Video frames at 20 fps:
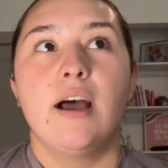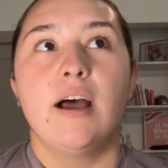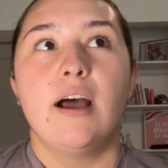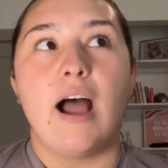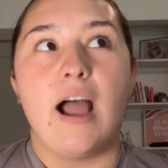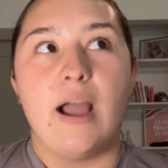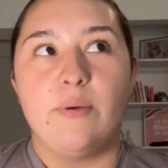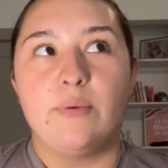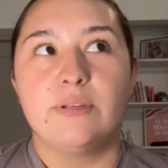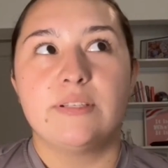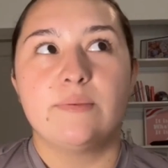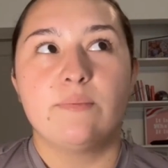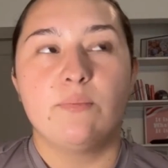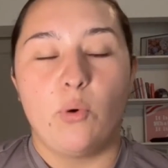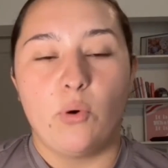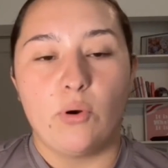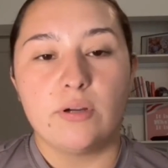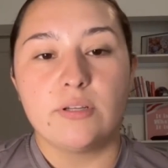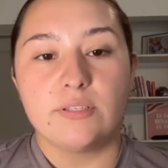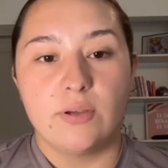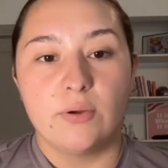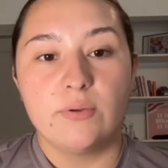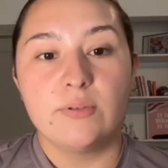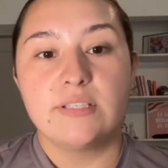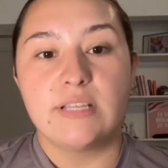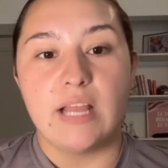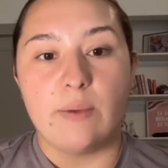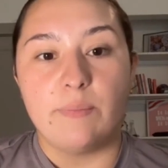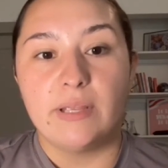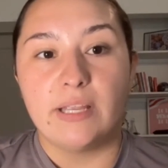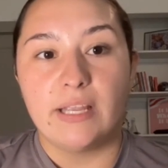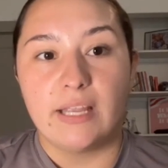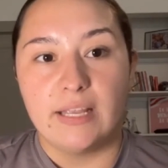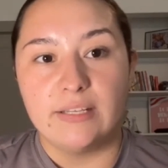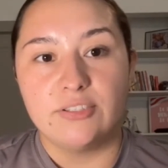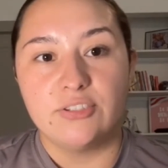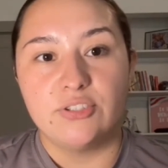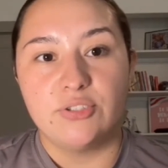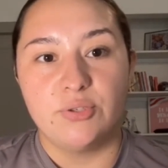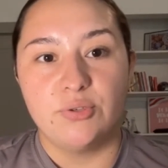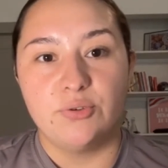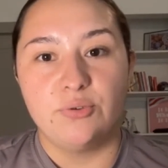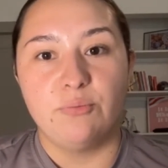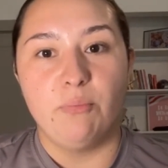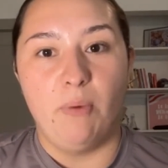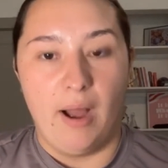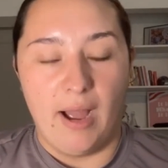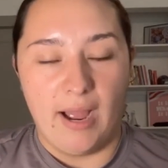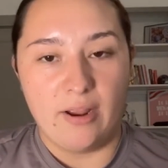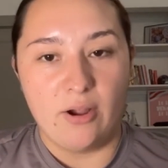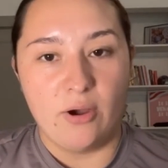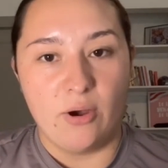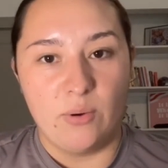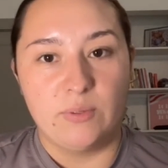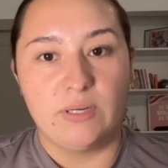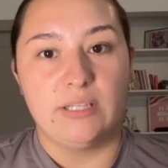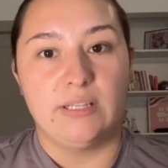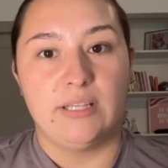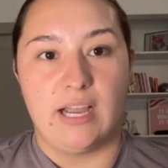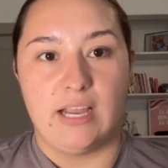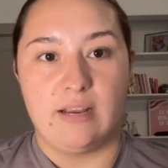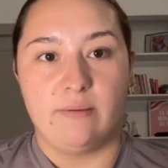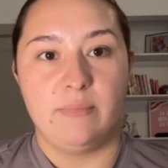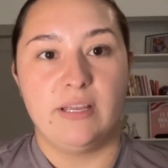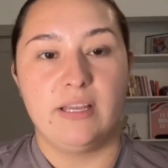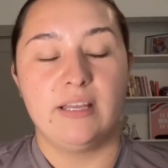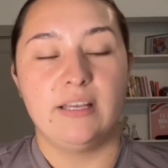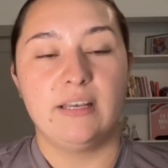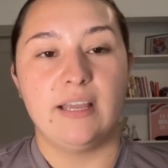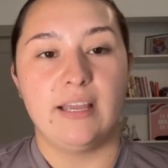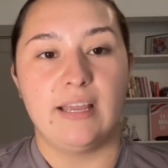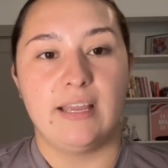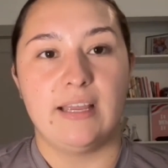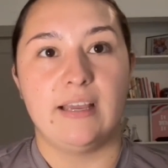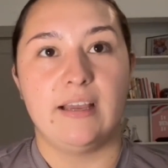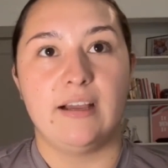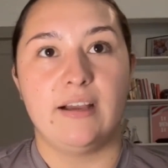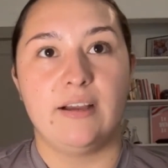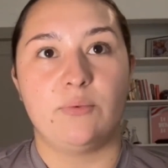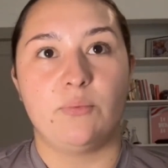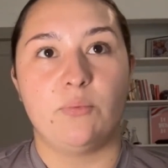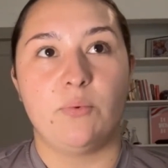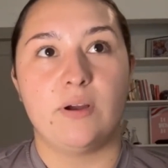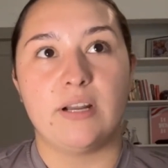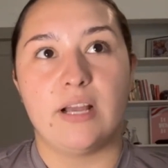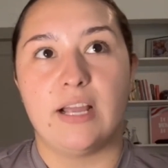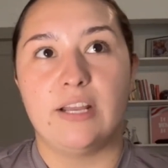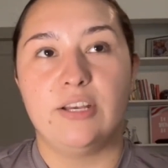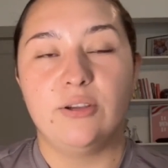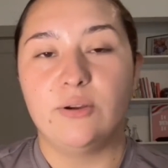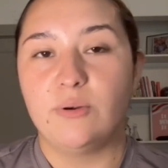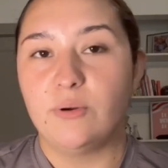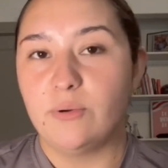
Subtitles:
I was more so stepping into my own alignment and what I knew